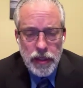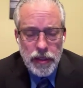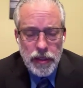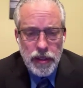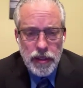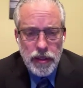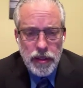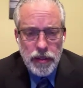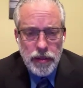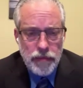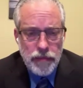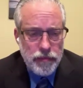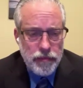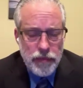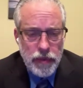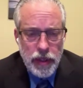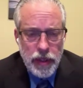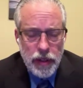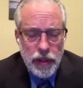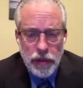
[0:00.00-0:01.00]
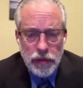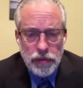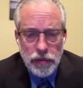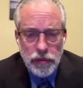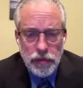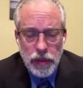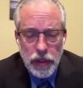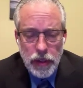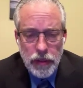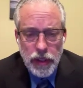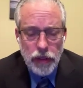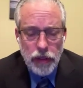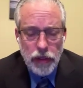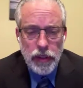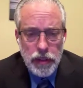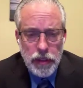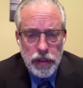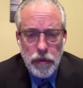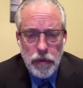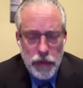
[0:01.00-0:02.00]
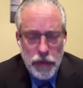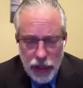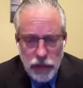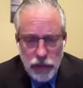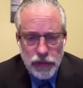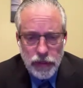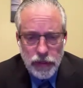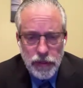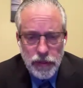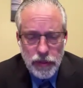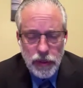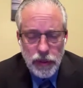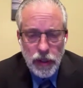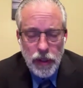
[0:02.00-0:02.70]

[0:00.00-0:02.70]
since the early 2000s.